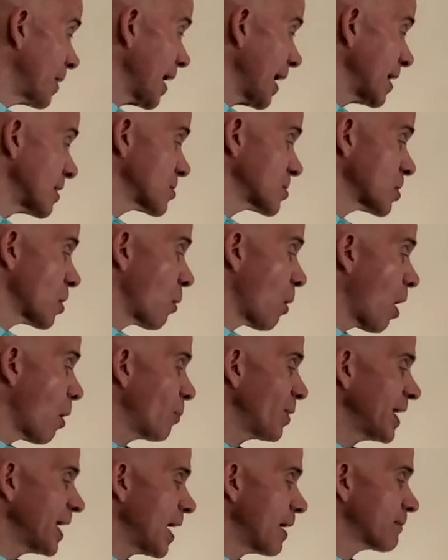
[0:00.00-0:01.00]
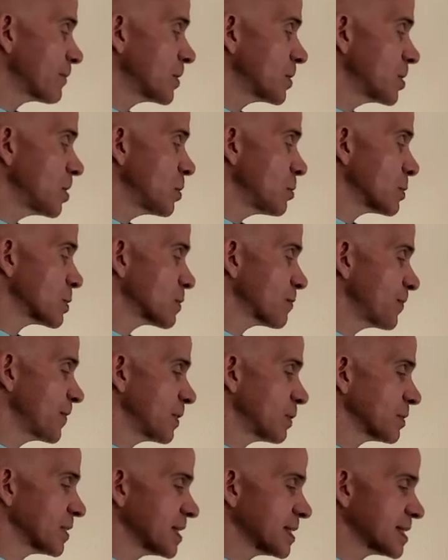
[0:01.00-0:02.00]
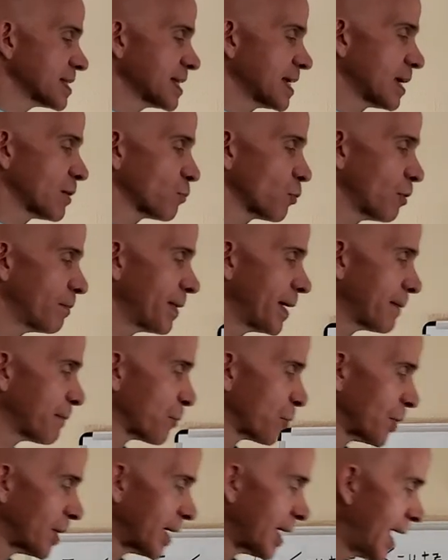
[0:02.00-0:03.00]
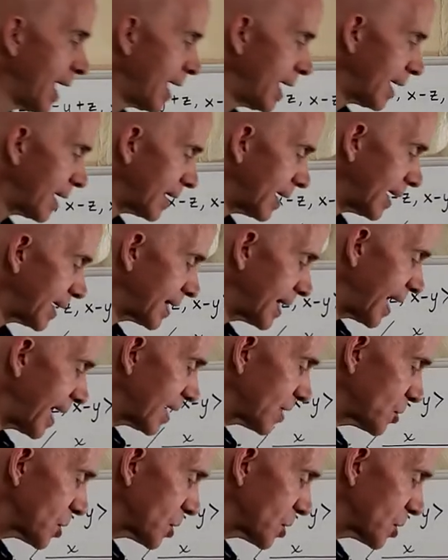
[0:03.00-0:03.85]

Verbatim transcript: And so all we have to do is fill this in, remembering, again,